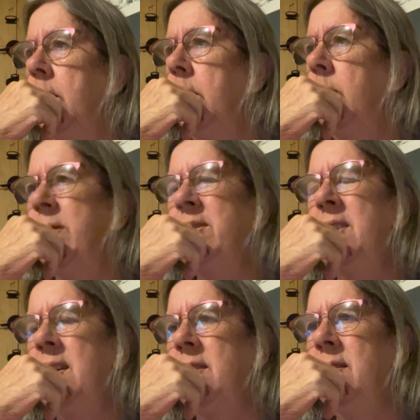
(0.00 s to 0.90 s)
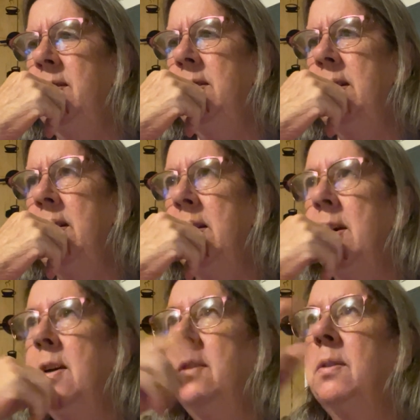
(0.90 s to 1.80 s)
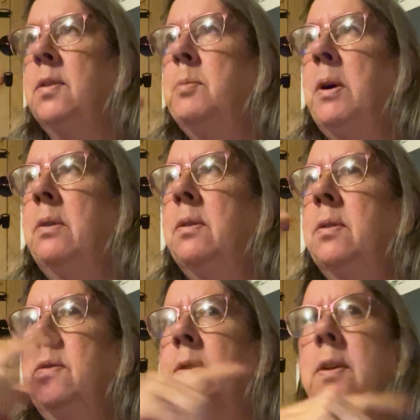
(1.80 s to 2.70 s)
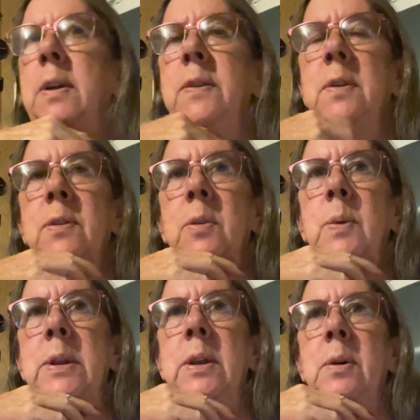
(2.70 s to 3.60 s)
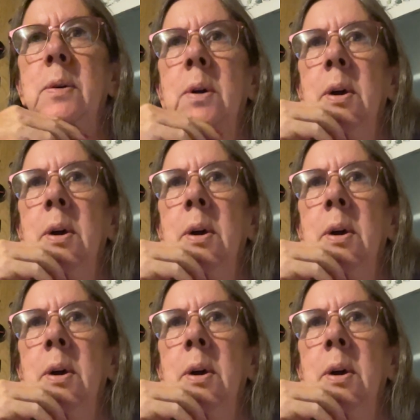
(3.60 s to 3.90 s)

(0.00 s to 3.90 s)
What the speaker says: what's today? Tuesday. So tomorrow I'll do the leaves on the window,